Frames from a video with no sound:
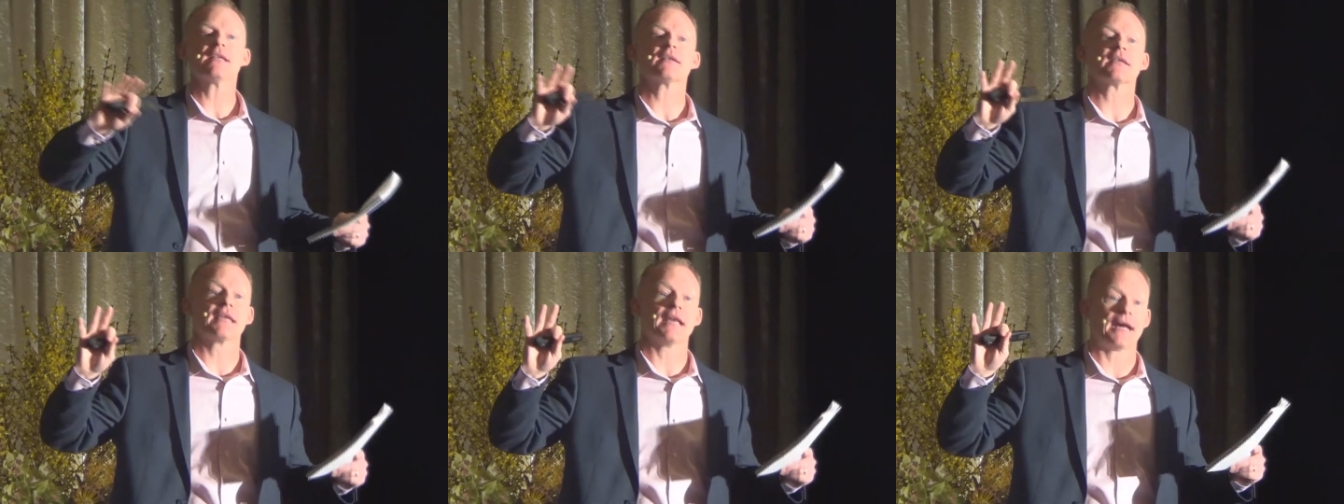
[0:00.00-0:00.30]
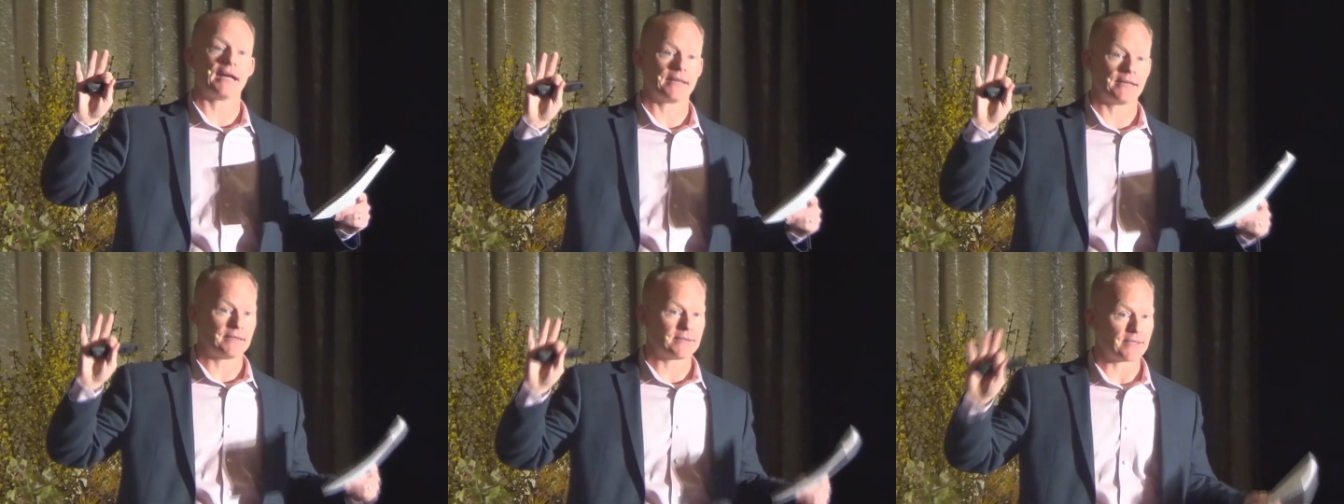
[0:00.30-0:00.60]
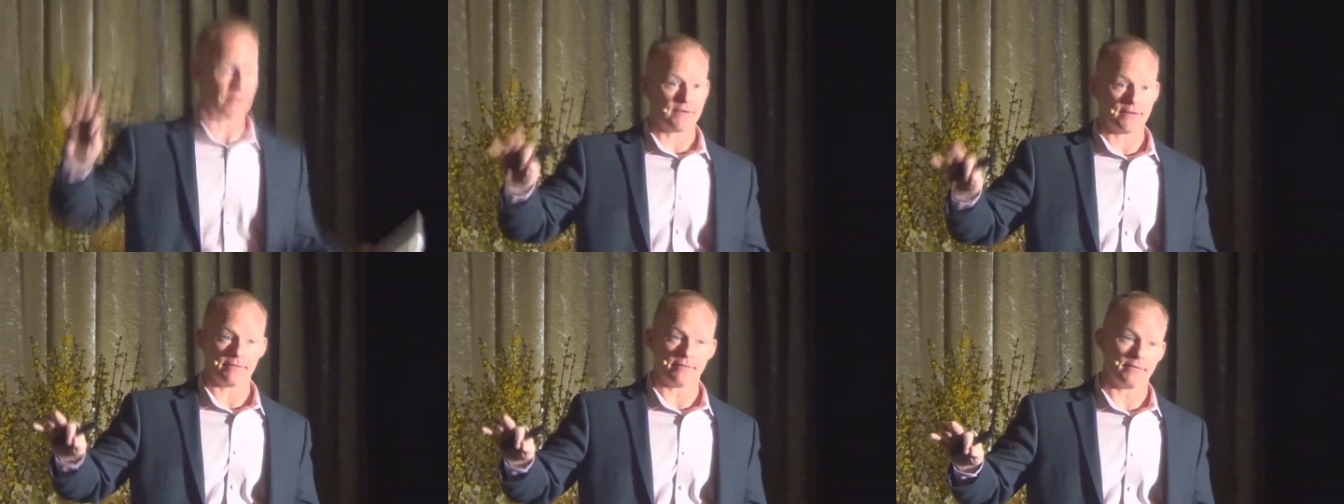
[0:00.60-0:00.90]
it got
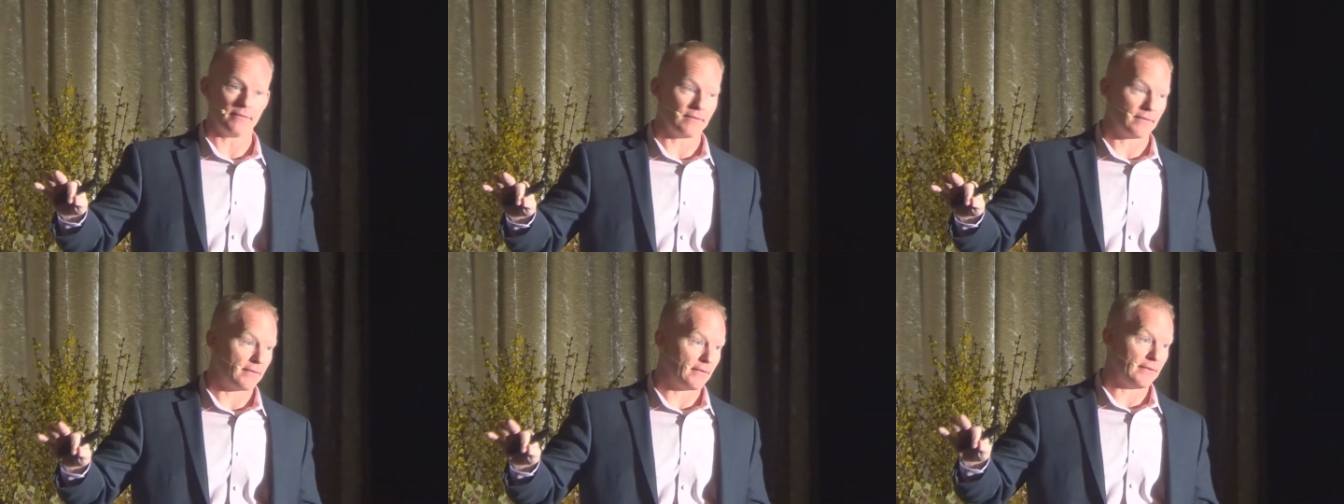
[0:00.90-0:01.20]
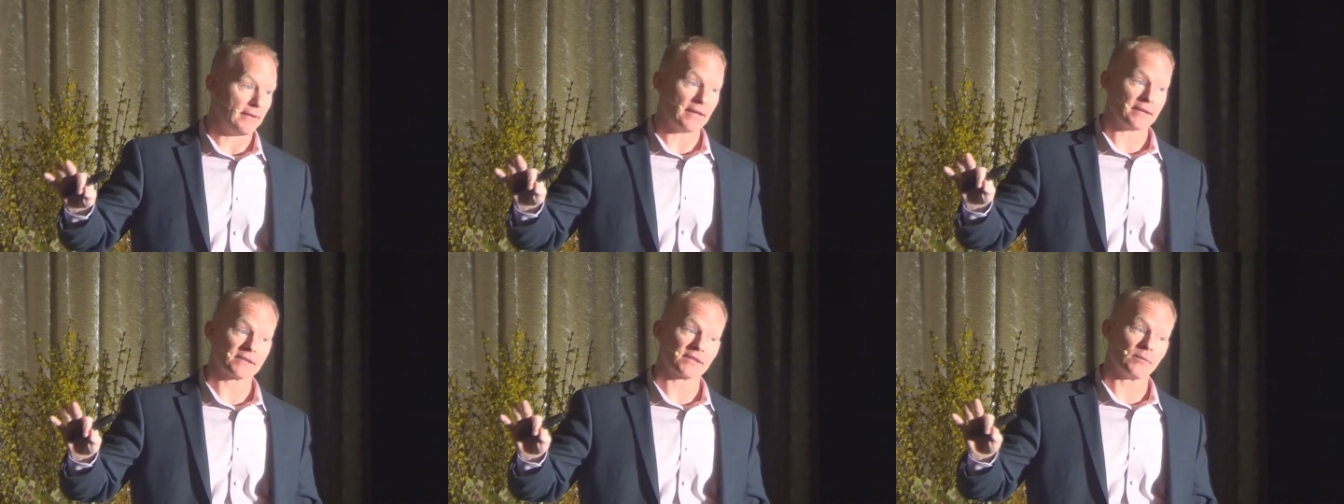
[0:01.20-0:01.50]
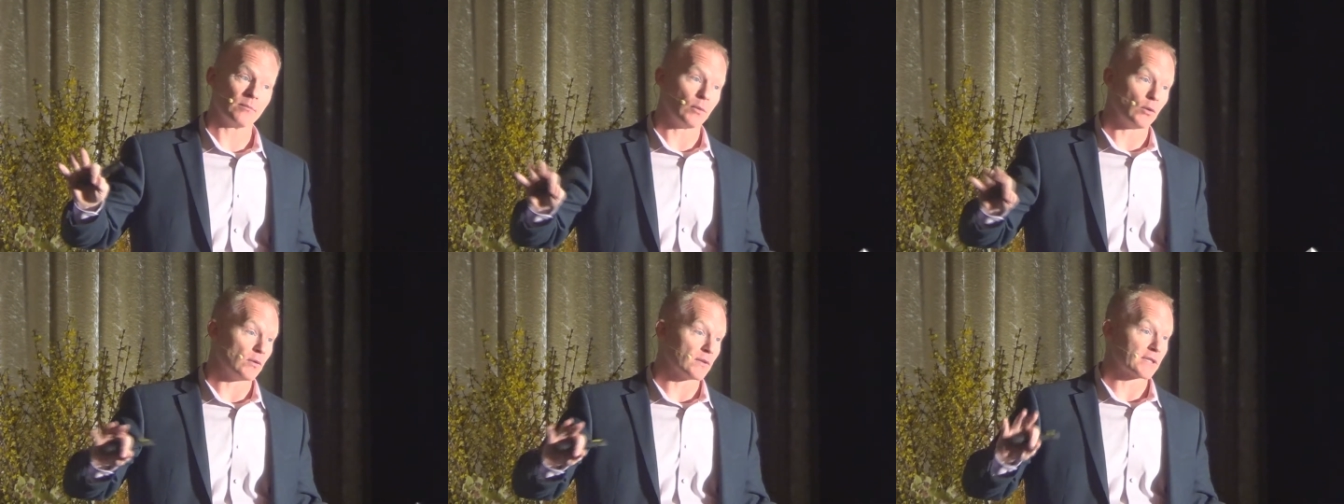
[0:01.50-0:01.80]
into the nuts
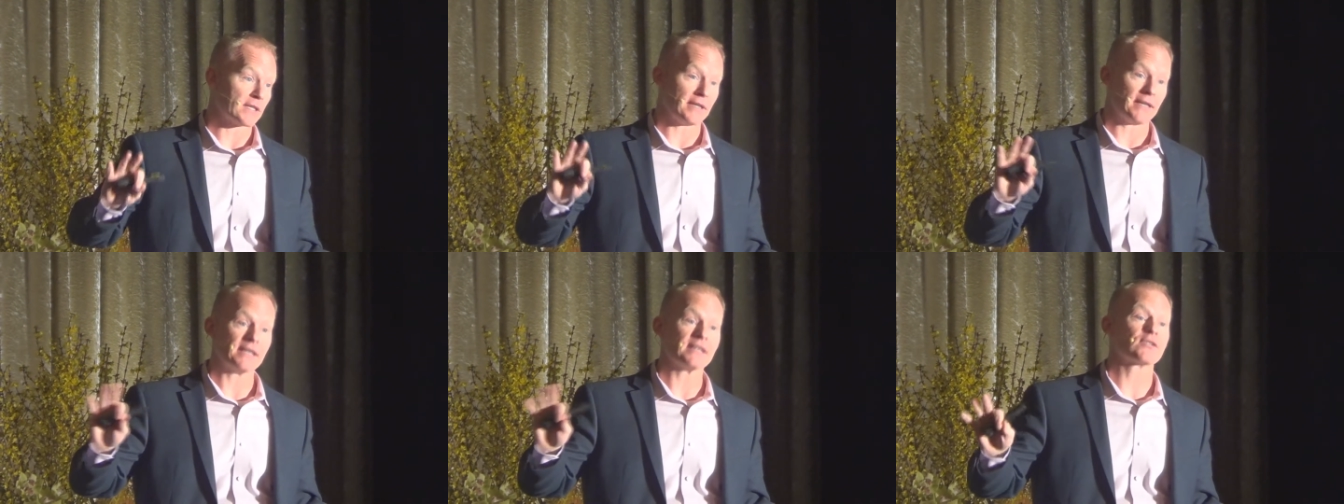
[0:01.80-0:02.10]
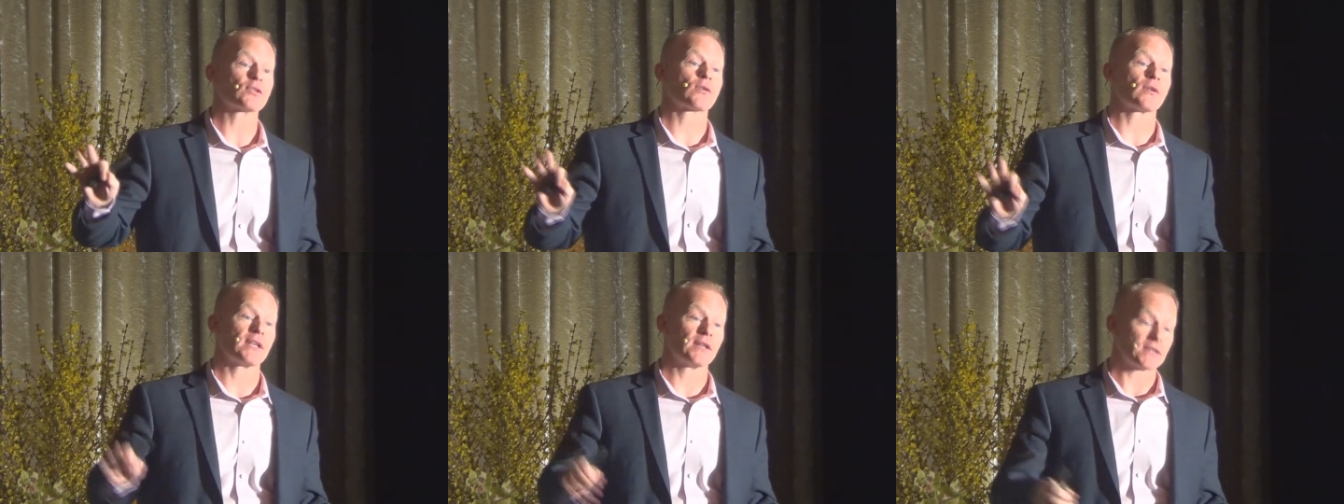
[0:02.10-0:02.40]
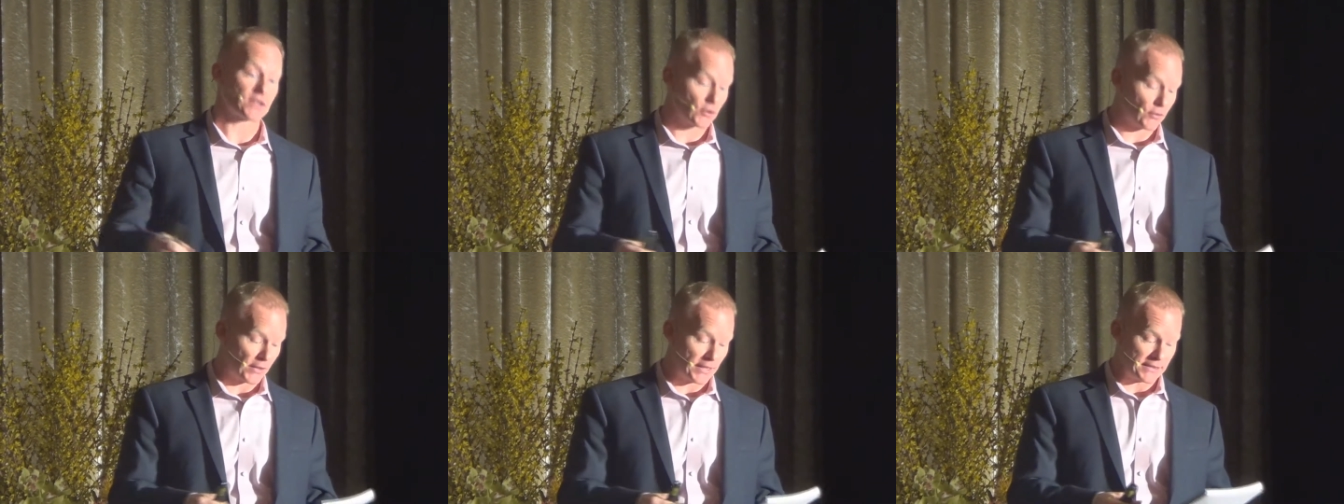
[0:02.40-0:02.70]
and bolts, and
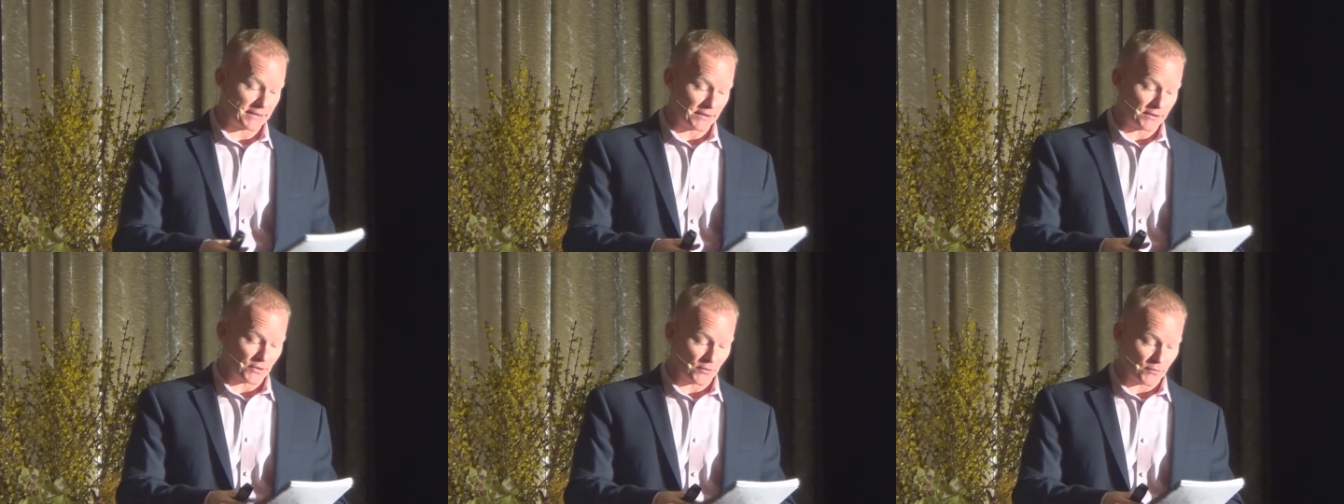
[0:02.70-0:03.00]
it's crazy.